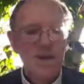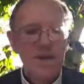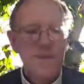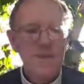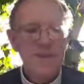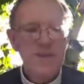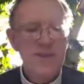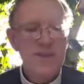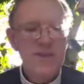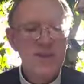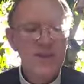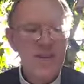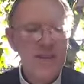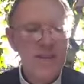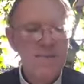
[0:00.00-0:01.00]
This is
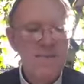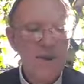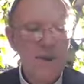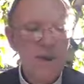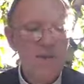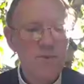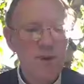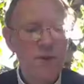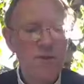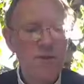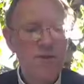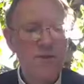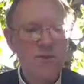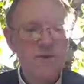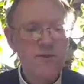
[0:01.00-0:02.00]
seen by what
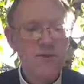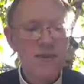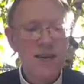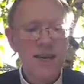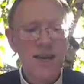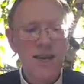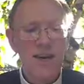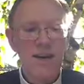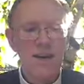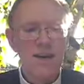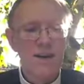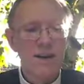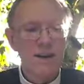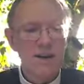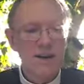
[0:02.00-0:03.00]
fools they are.
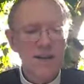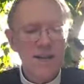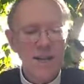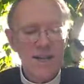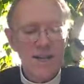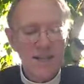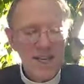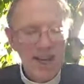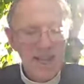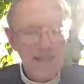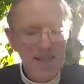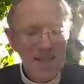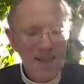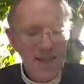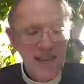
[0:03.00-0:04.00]
They're
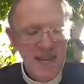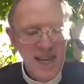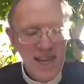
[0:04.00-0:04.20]
seen in